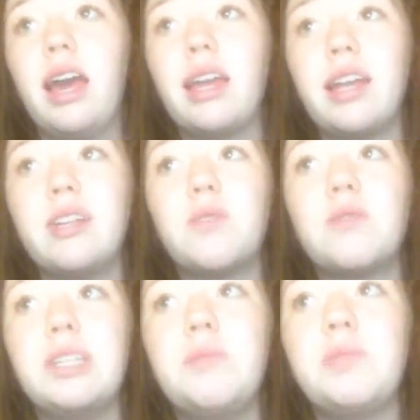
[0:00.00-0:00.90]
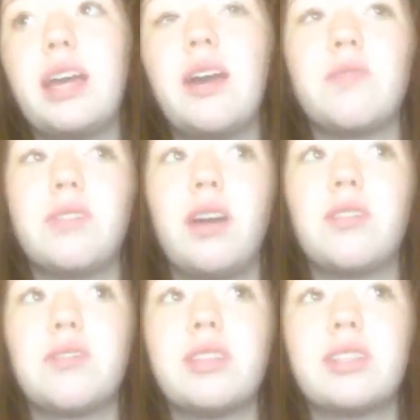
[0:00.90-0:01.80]
And I know deep down,
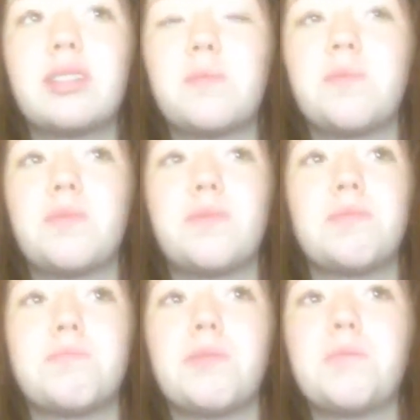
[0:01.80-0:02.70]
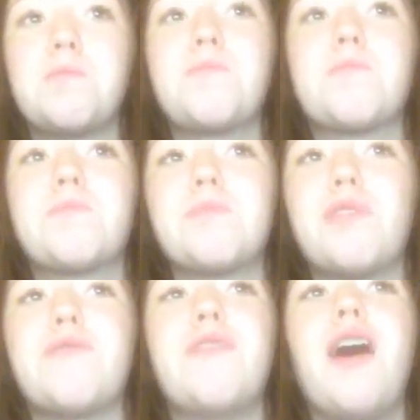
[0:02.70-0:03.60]
under this bra-
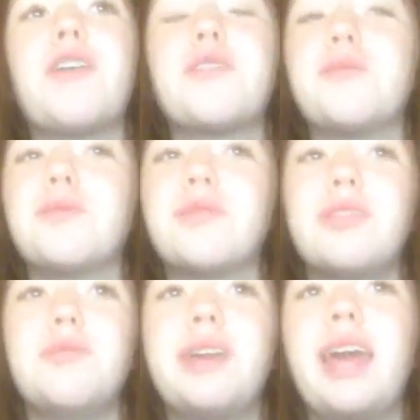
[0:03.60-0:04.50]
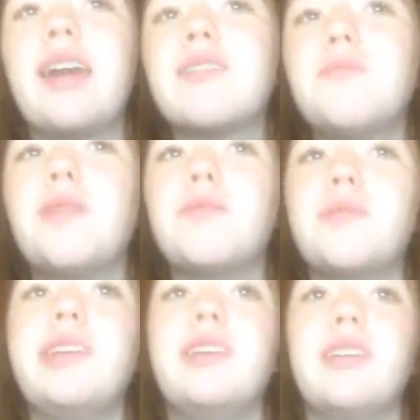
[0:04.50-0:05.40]
bravado, you care about
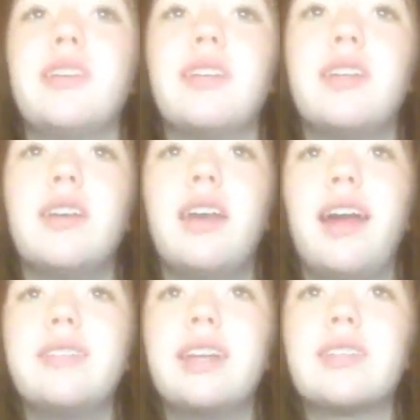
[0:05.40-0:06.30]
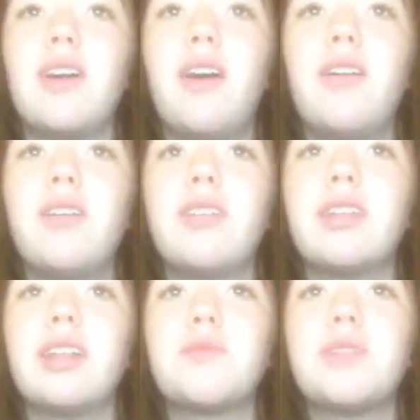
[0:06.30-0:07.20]
me. And that's all,
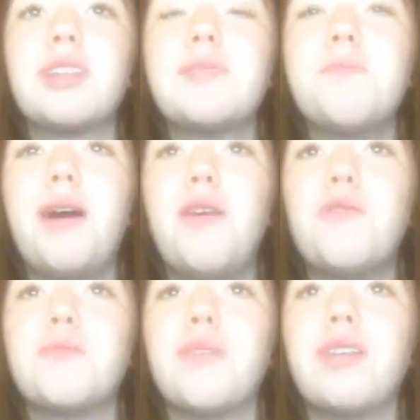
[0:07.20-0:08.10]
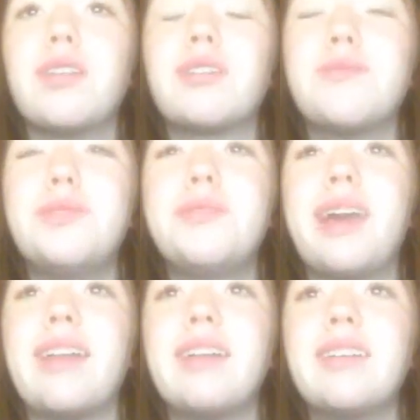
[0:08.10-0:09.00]
that's what it's about, Mark. Don't you
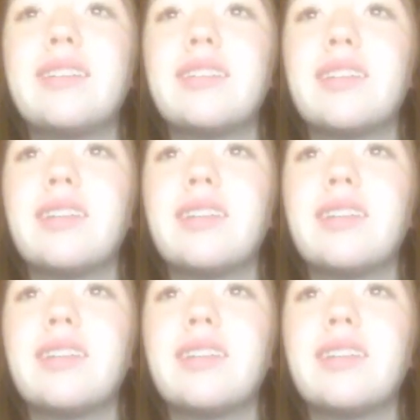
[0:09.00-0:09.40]
get it?